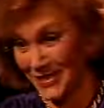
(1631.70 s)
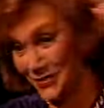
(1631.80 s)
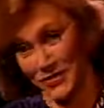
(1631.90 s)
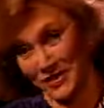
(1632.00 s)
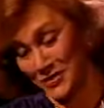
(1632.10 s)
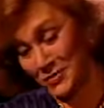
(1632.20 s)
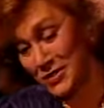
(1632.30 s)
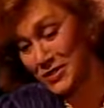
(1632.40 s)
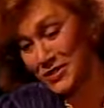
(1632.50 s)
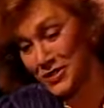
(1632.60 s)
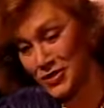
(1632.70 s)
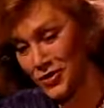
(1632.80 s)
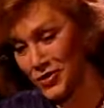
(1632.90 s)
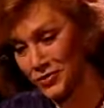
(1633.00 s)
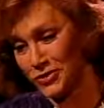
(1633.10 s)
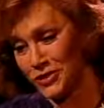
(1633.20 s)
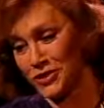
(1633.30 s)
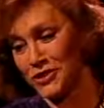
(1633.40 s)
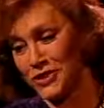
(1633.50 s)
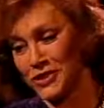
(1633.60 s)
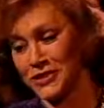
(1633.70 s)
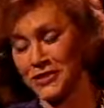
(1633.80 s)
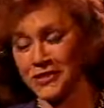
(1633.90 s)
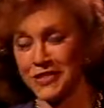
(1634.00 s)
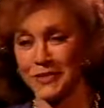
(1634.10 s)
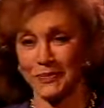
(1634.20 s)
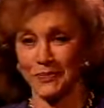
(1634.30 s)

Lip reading: But it wasn't so. It was just destiny.